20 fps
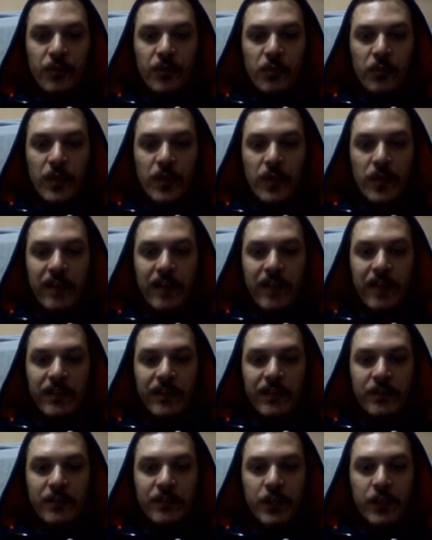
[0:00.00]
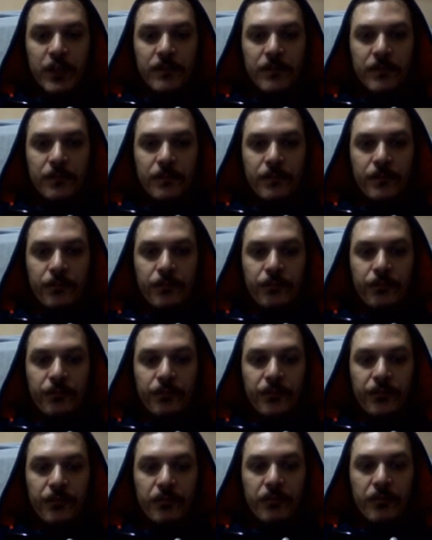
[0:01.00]
We have e3,
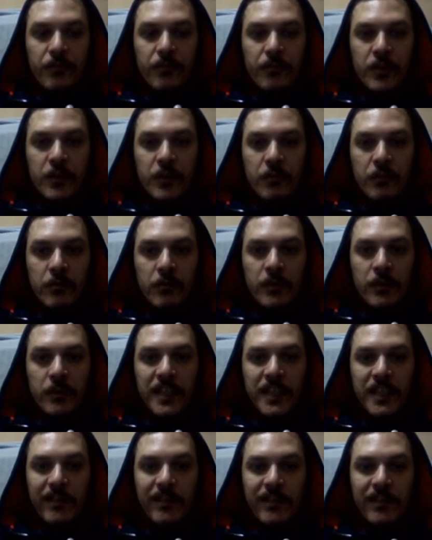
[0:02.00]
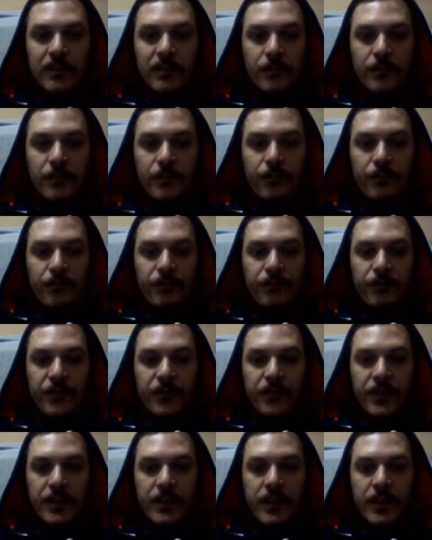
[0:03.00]
bishop to b7,
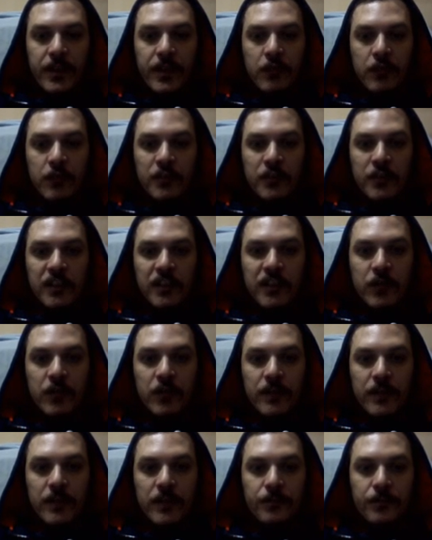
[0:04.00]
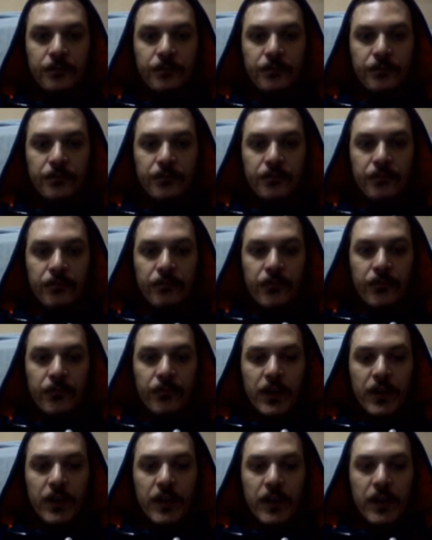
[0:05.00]
knight to c3,
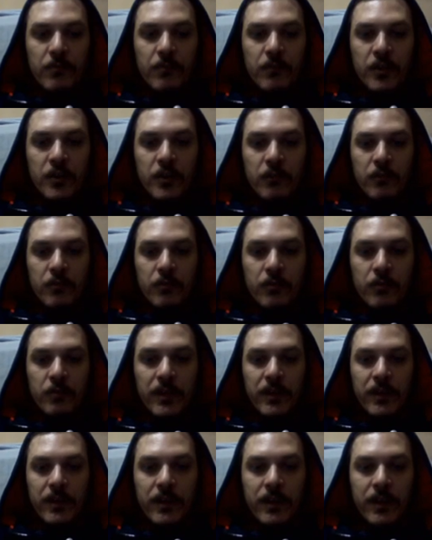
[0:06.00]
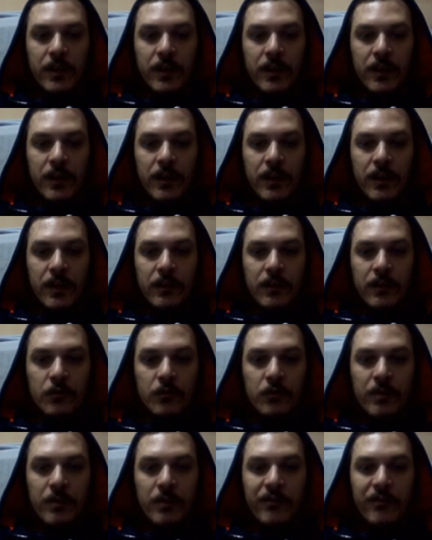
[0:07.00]
and bishop to
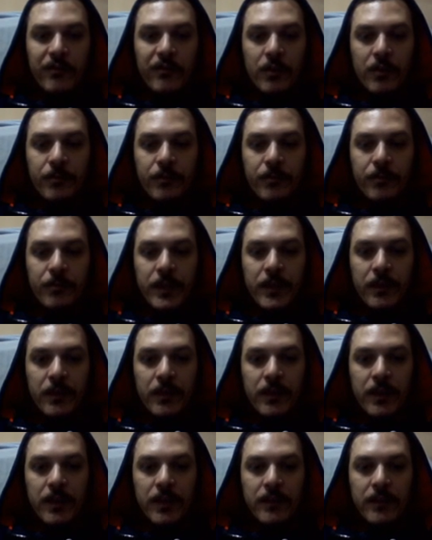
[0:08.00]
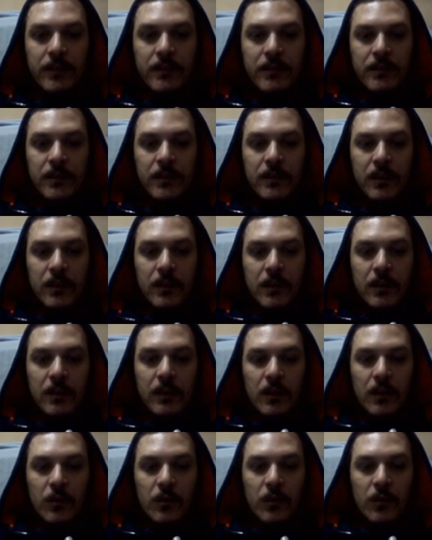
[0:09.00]
b4, pinning the knight.
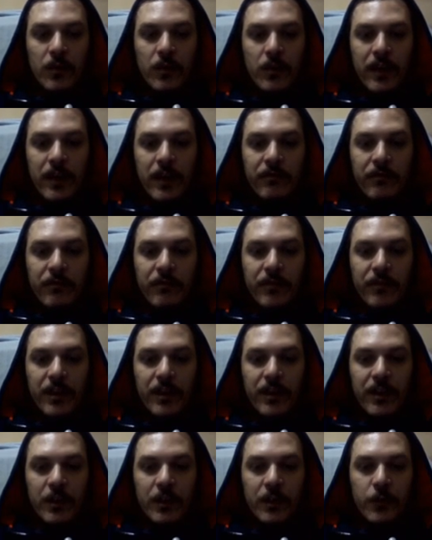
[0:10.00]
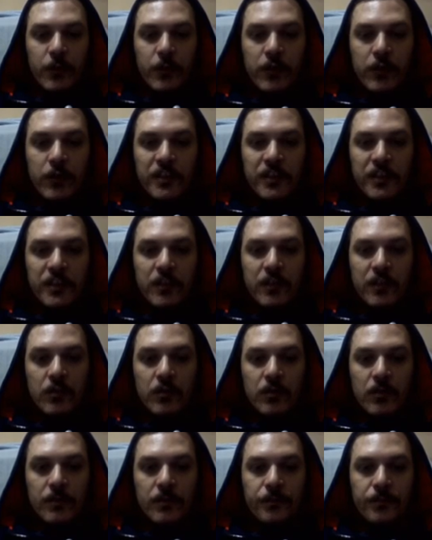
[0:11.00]
We have queen to
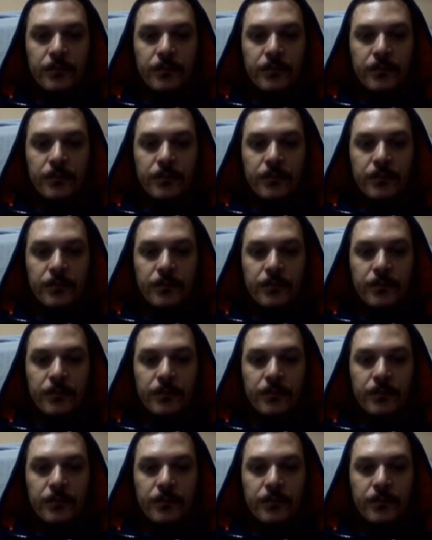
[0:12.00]
c2.